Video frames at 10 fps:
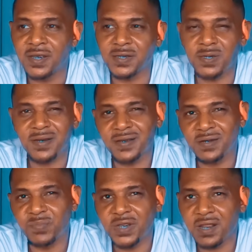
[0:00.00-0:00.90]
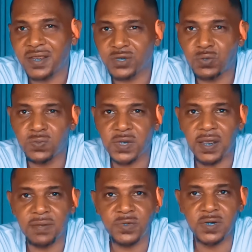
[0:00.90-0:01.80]
it's only going to be like 2
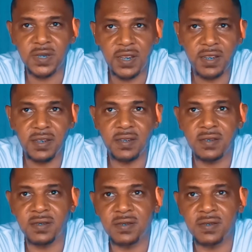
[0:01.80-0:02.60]
times a day